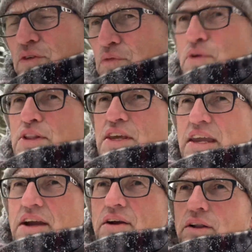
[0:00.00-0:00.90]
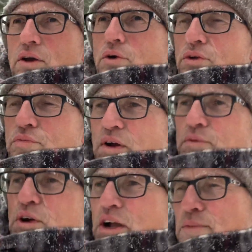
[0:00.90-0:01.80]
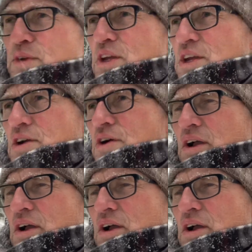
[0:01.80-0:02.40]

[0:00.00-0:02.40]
If they're in the air, it lowers what will come to you.